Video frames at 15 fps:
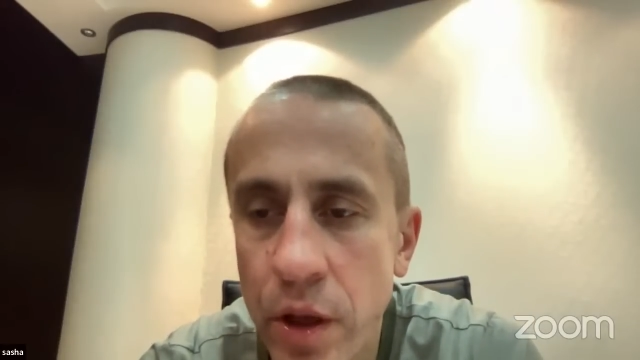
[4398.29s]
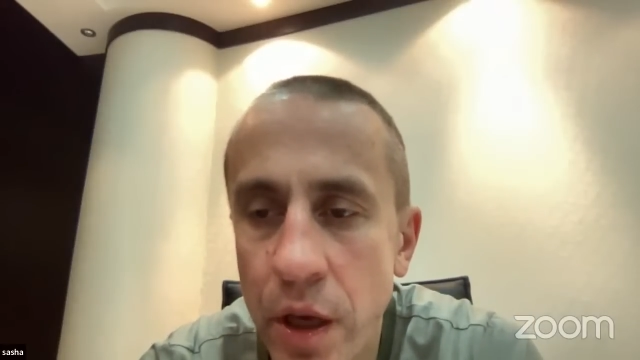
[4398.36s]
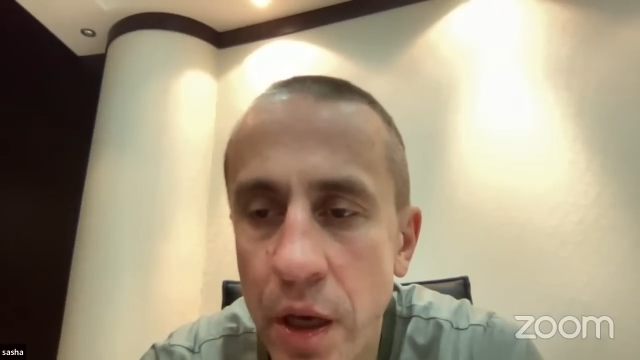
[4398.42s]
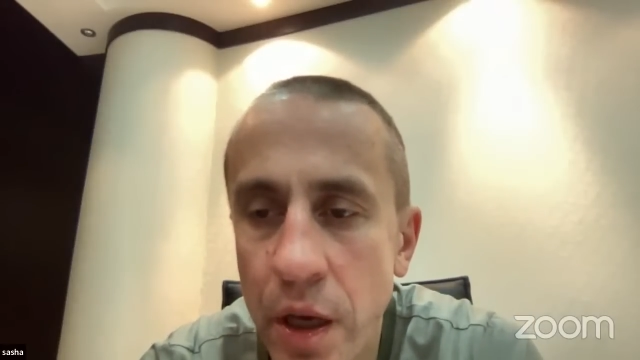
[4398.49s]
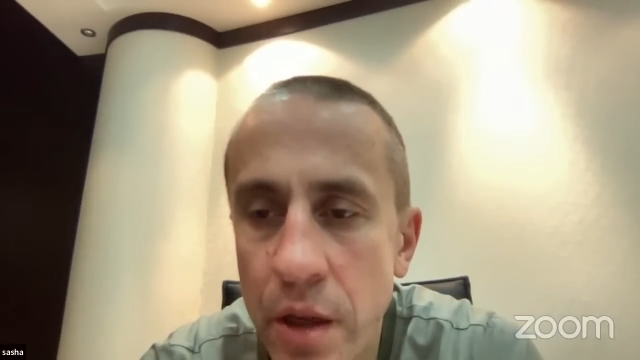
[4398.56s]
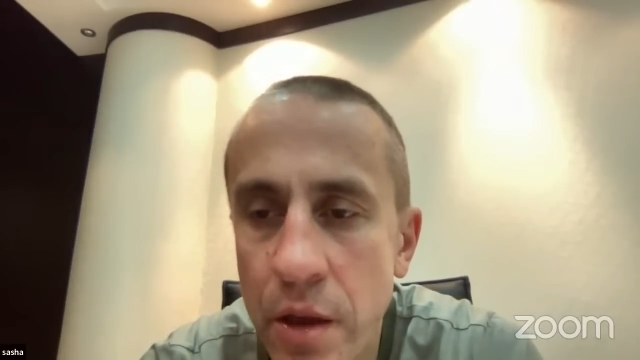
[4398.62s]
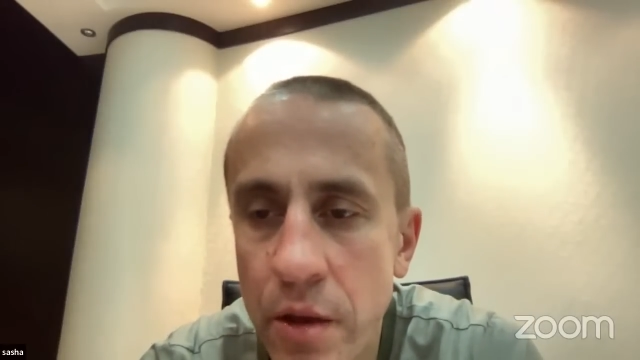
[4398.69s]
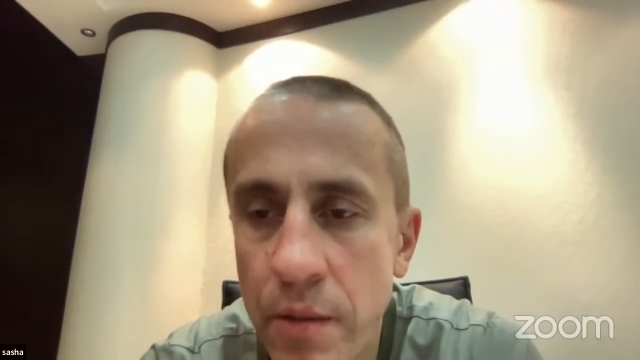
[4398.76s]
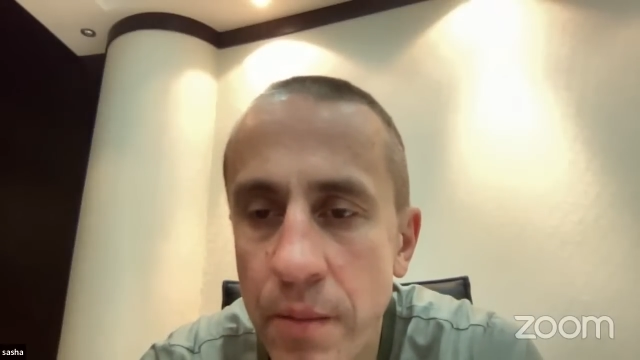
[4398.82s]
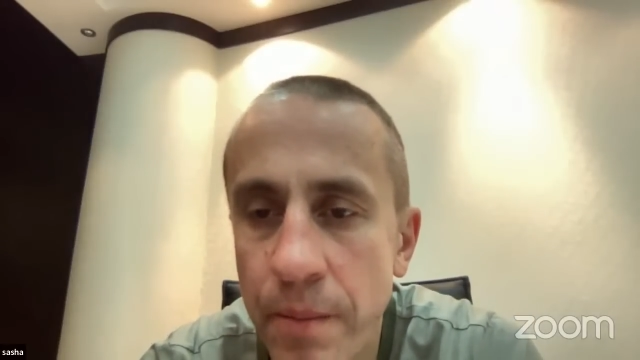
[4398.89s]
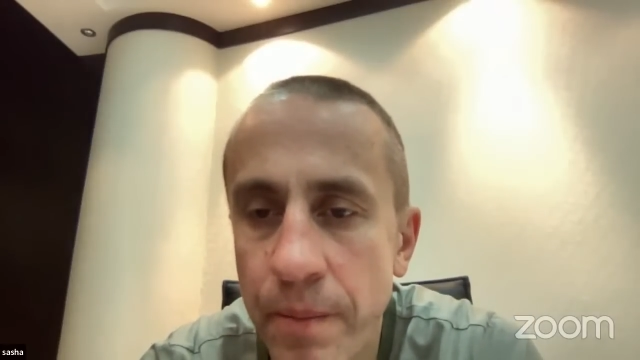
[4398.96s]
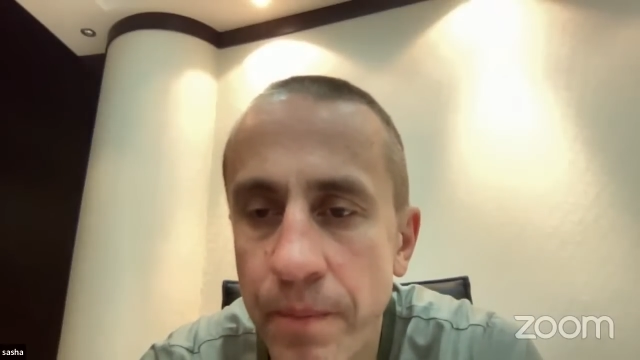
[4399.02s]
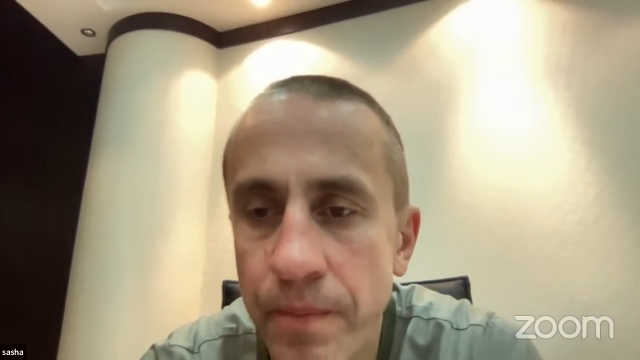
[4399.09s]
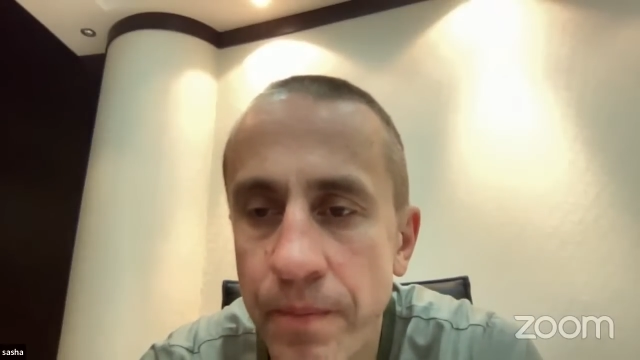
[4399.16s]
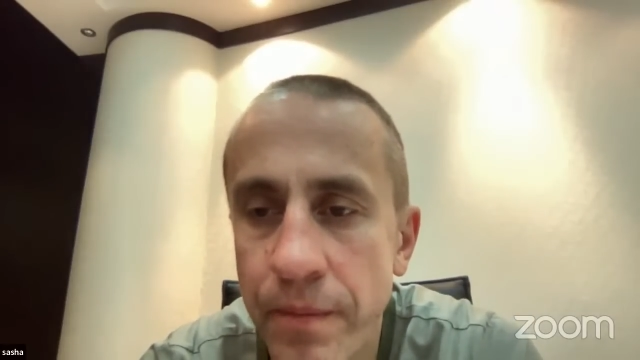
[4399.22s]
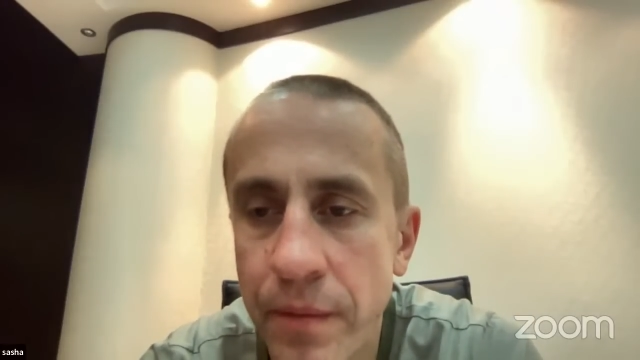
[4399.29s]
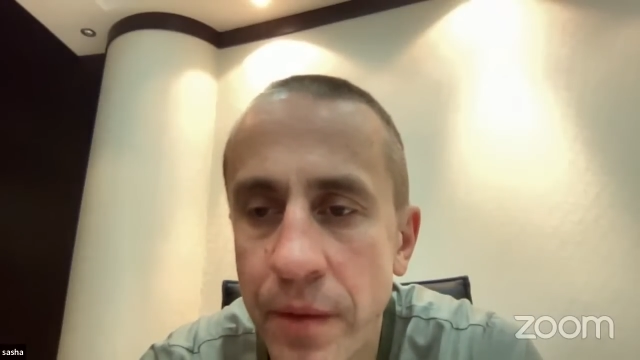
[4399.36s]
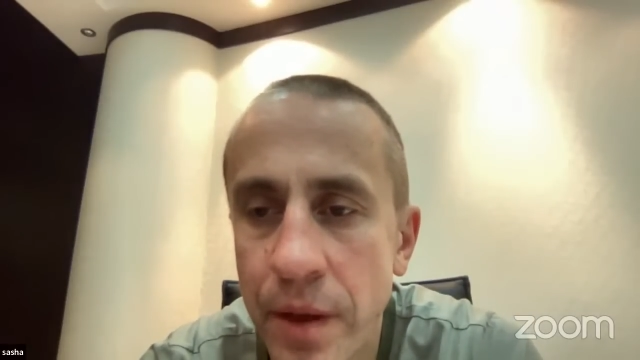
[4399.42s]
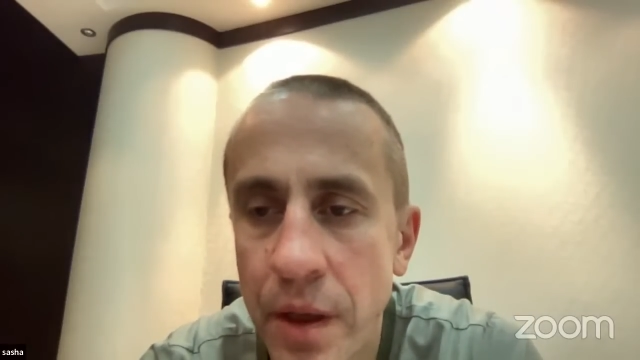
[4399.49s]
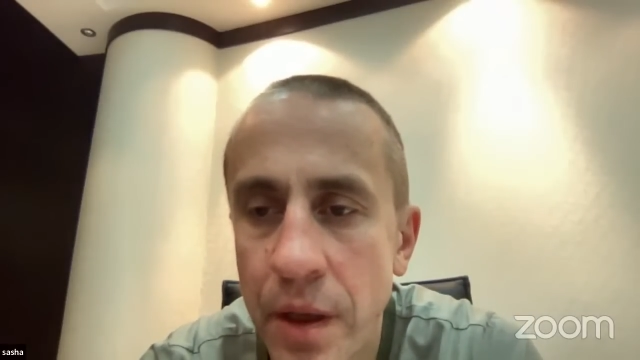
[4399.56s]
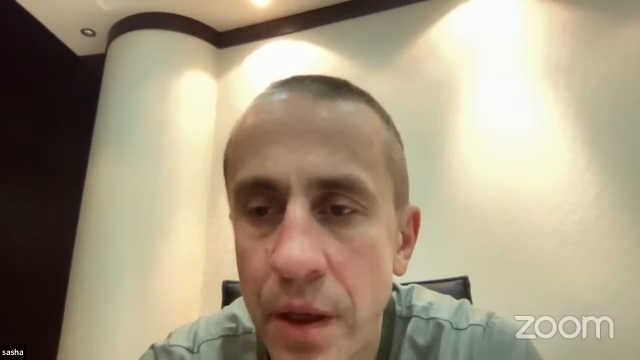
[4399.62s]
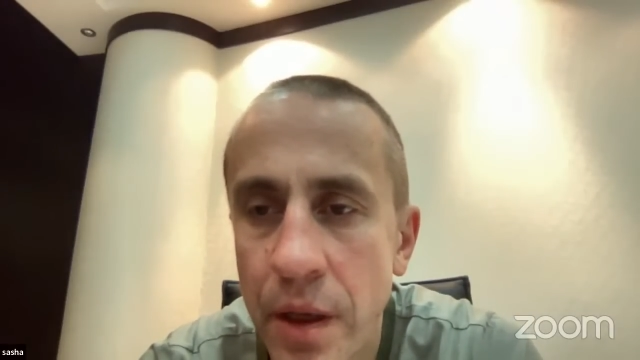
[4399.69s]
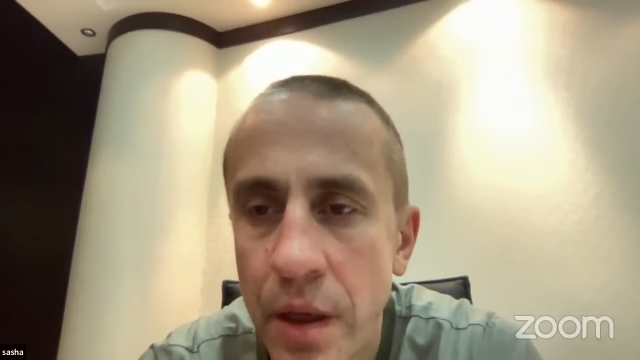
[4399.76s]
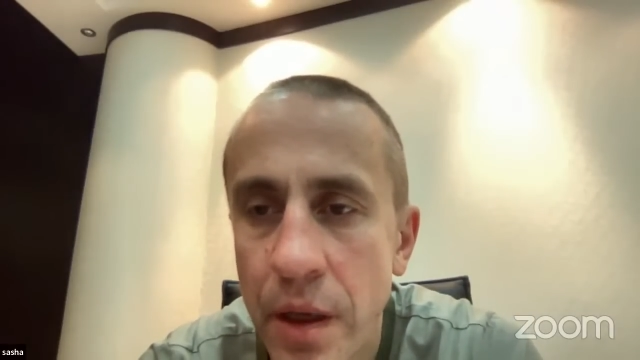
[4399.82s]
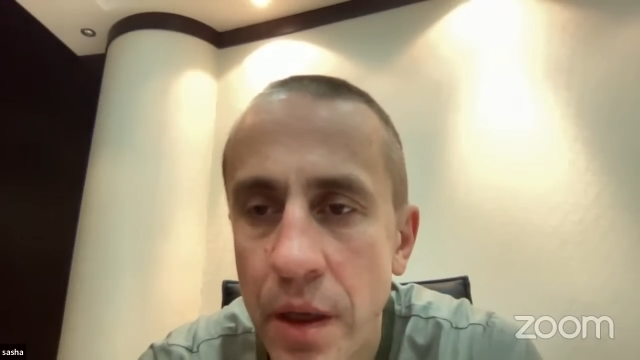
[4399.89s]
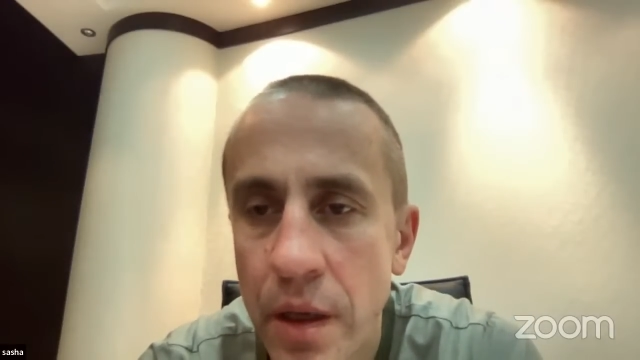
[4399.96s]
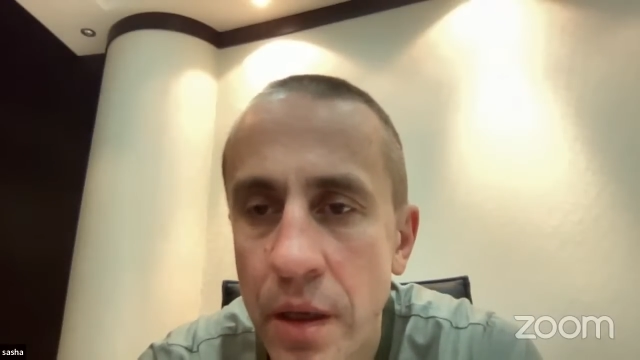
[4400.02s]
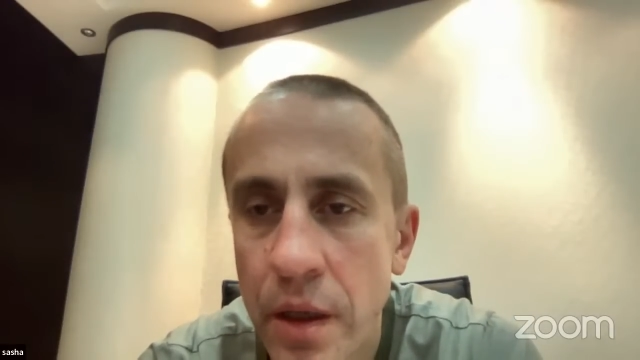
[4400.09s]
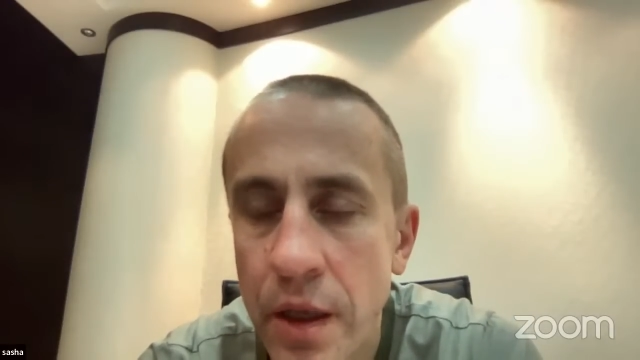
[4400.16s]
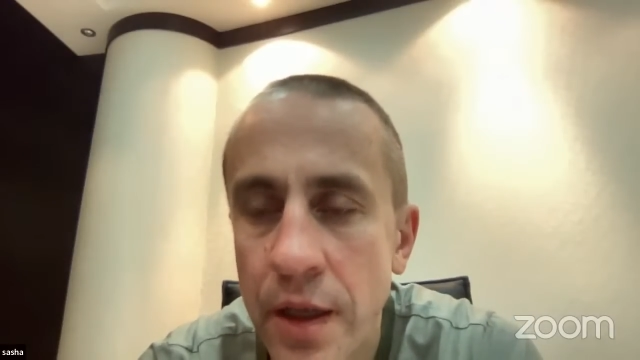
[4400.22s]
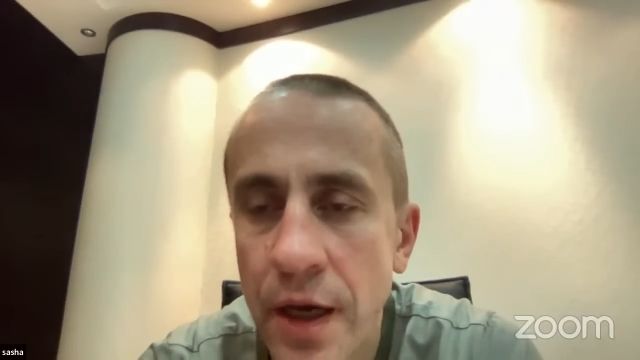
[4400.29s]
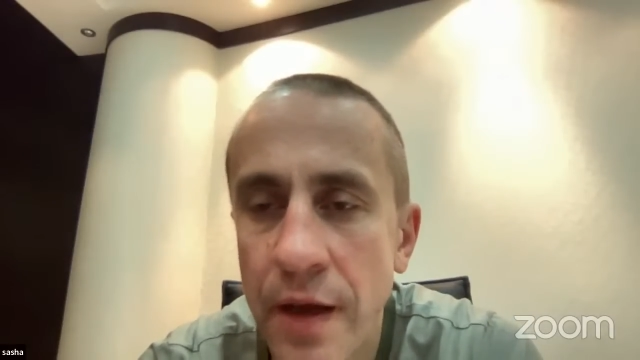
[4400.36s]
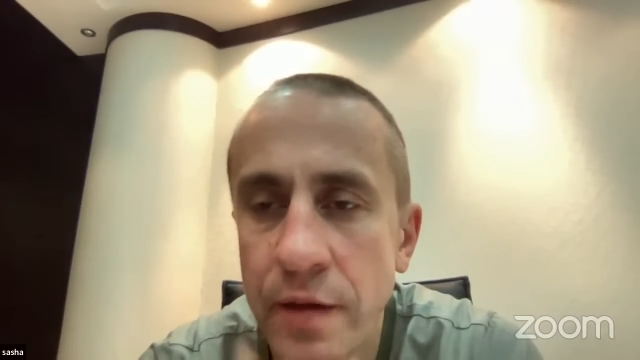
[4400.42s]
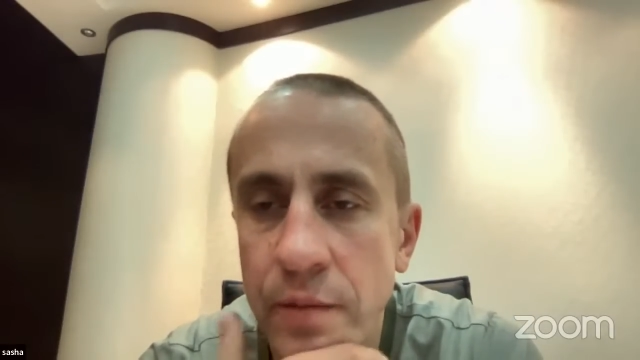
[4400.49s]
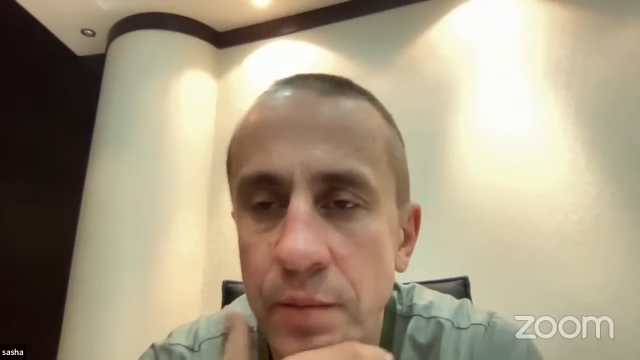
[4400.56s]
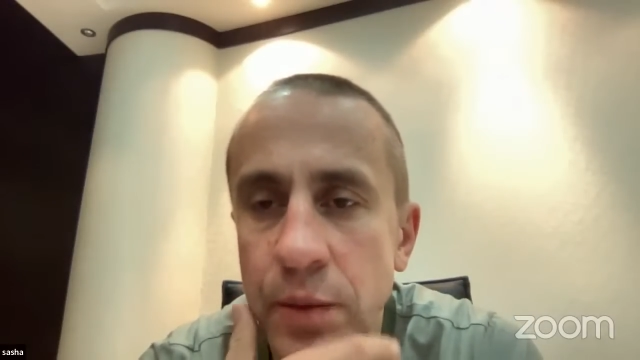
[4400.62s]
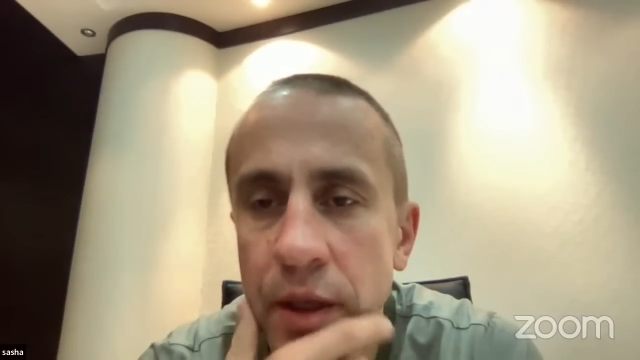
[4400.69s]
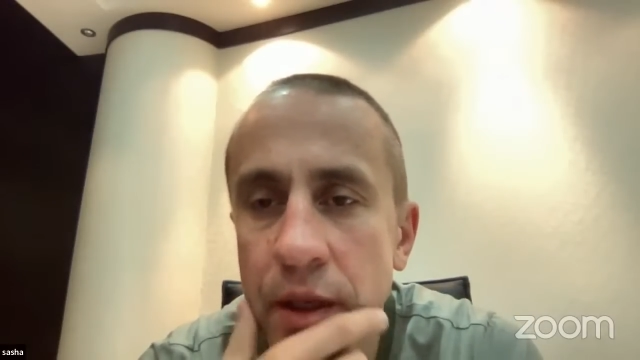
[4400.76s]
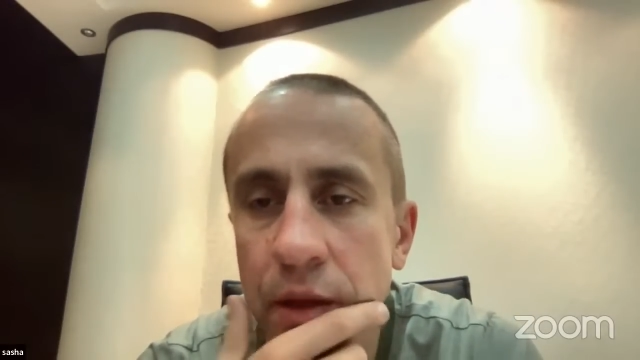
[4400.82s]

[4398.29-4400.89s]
change. It doesn't mean